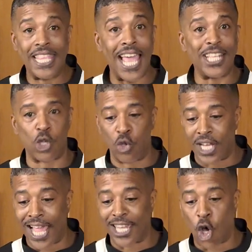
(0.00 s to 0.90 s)
that so
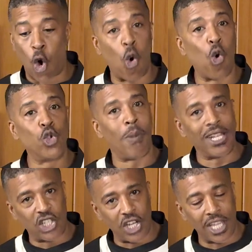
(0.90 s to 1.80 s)
that I could hold my
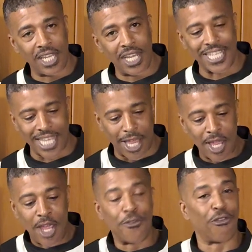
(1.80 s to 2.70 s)
chicken as I
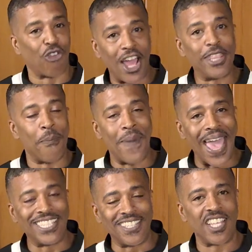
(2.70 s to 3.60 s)
fry the
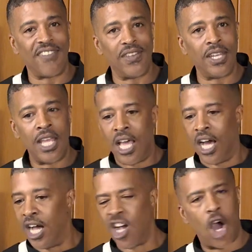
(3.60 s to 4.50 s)
batches of it.
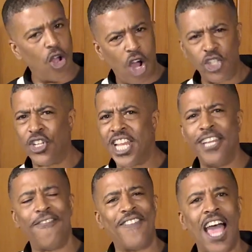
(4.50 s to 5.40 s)

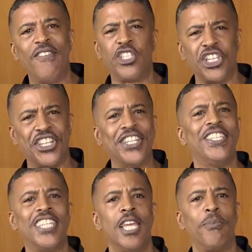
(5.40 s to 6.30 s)
195 is a
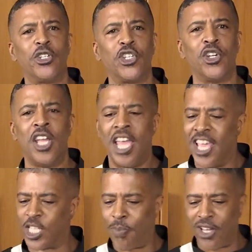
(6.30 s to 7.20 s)
good temperature,
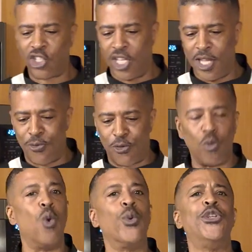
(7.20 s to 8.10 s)
especially for
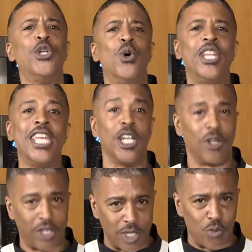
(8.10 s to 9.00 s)
what we're doing here, because